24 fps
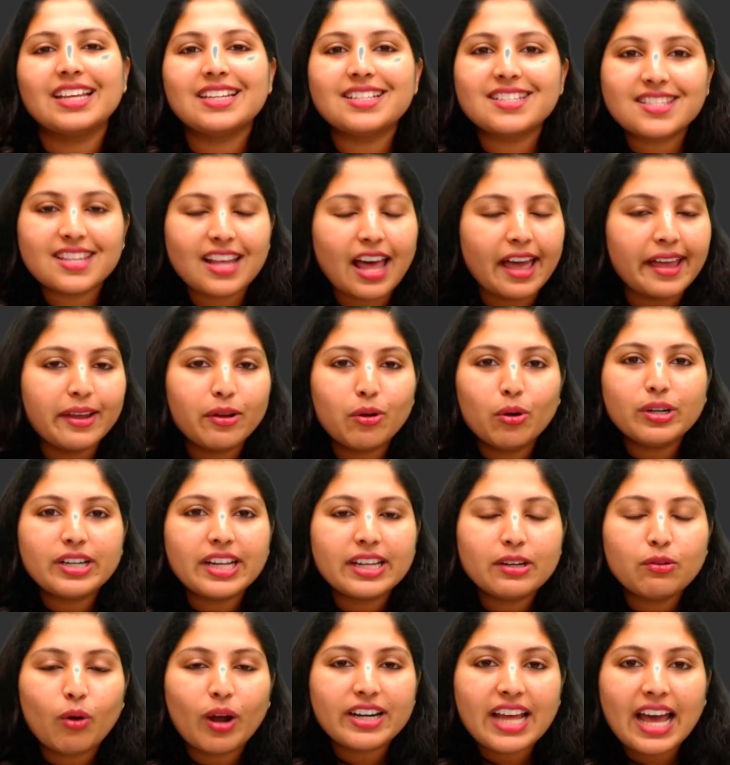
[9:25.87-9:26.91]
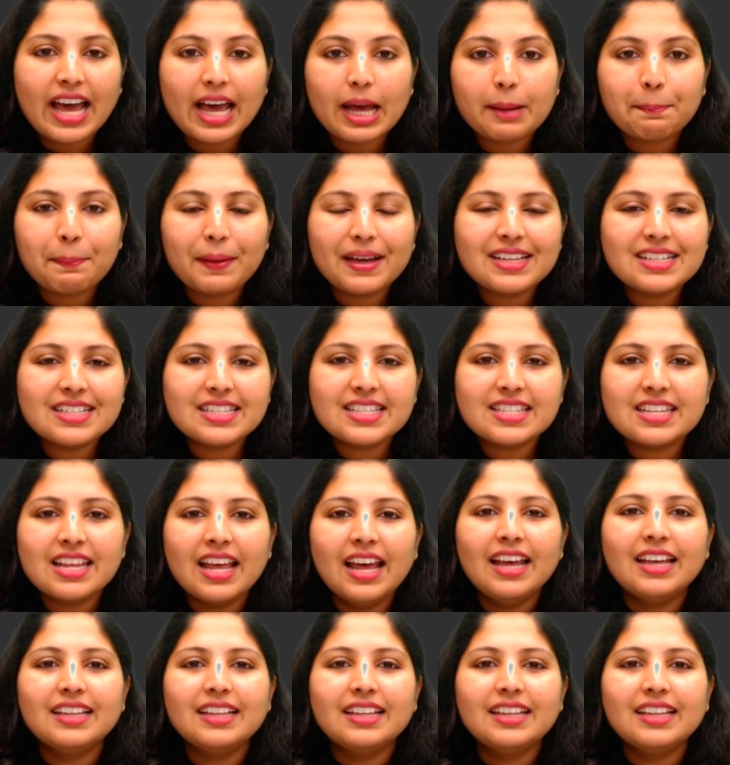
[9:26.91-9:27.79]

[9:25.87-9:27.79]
In zygotin, what happens?